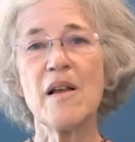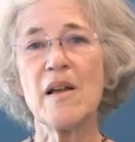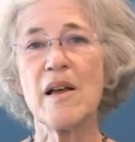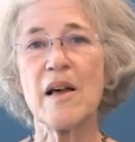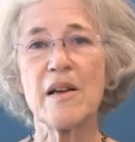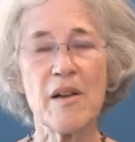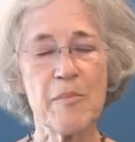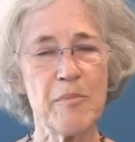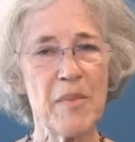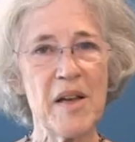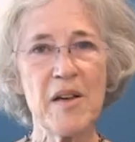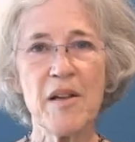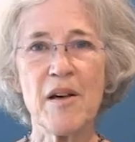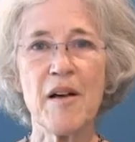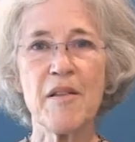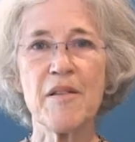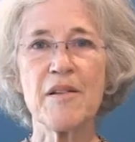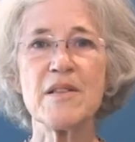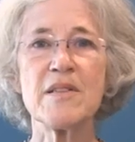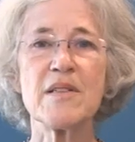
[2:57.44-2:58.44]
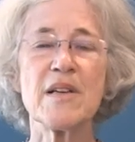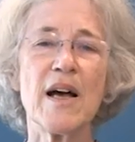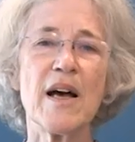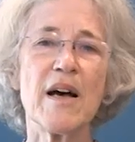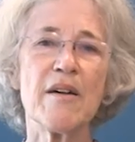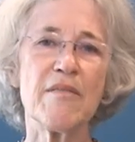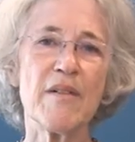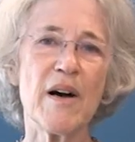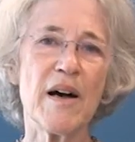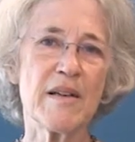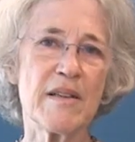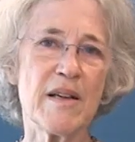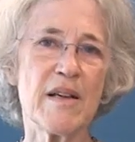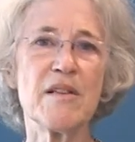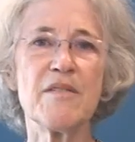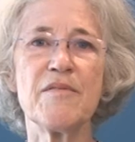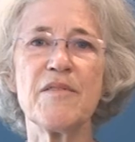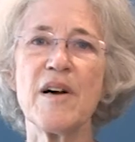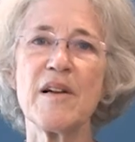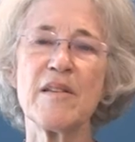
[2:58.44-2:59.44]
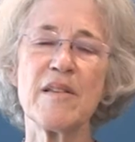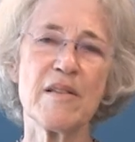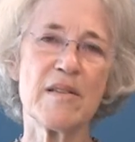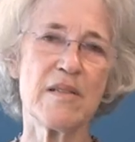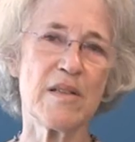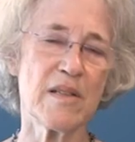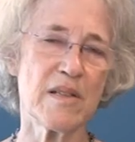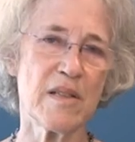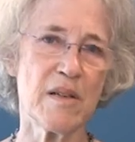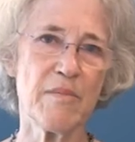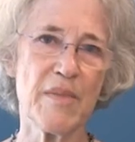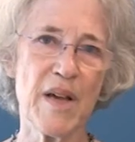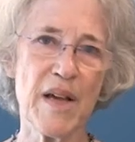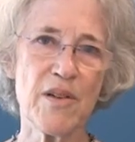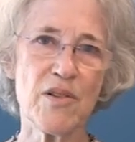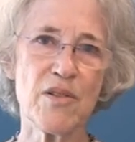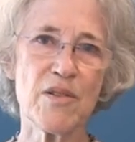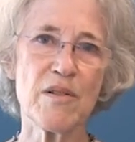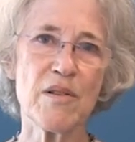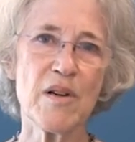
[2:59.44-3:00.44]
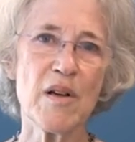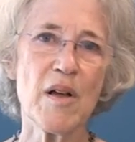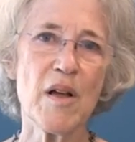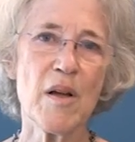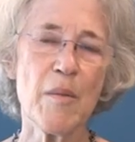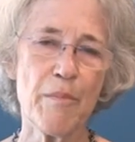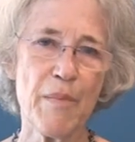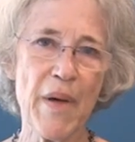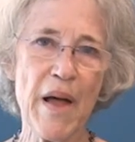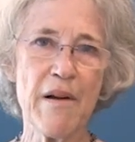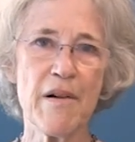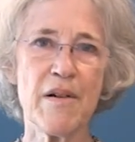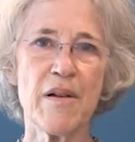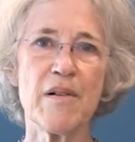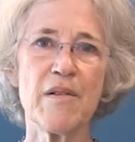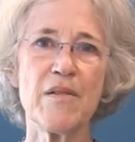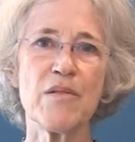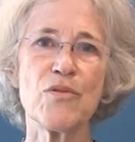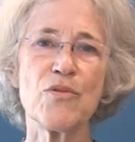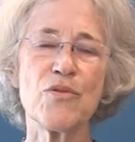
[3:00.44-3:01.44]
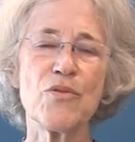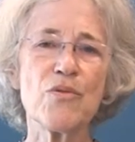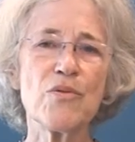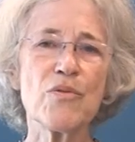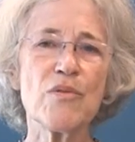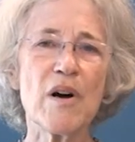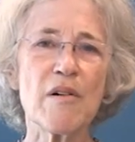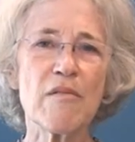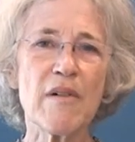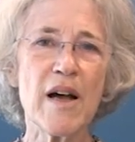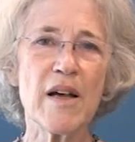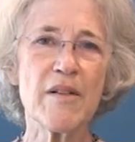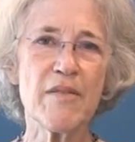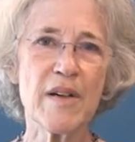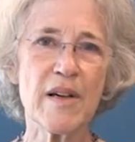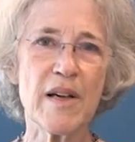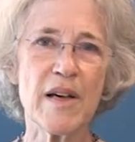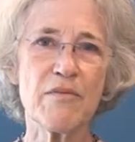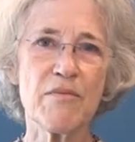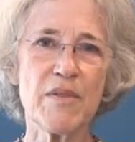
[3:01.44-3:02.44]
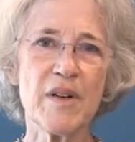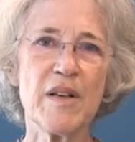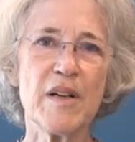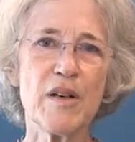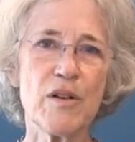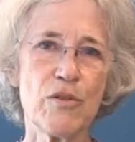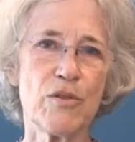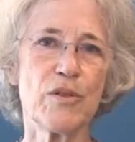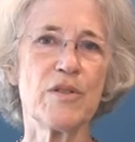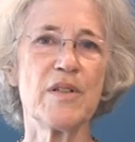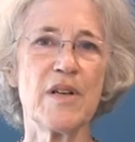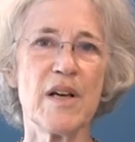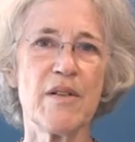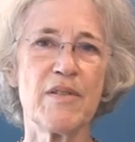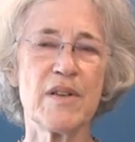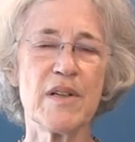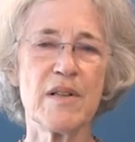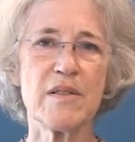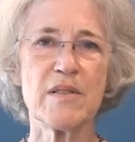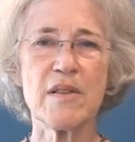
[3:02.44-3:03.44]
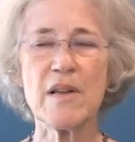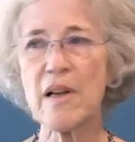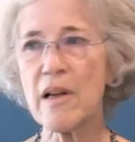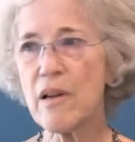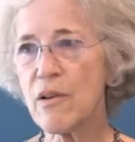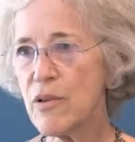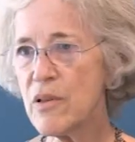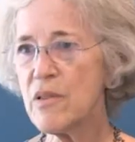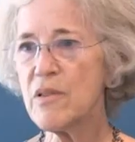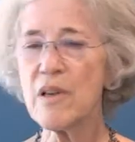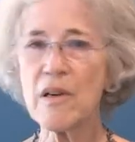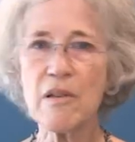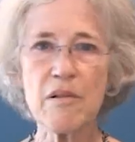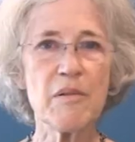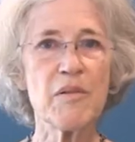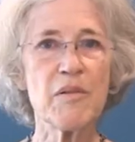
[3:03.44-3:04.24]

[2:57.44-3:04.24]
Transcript: and many others have identified this as a major barrier to arriving at really good evidence. And I couldn't agree